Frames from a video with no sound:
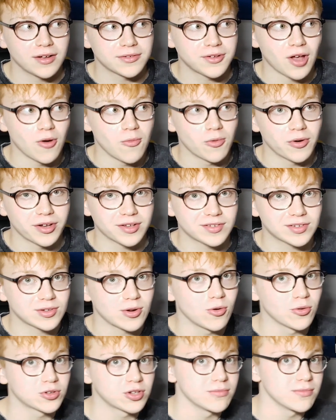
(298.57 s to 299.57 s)
don't want to
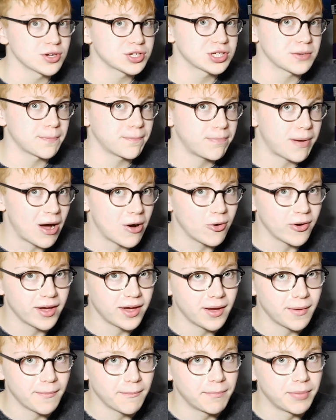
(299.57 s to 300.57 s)
talk too much about it,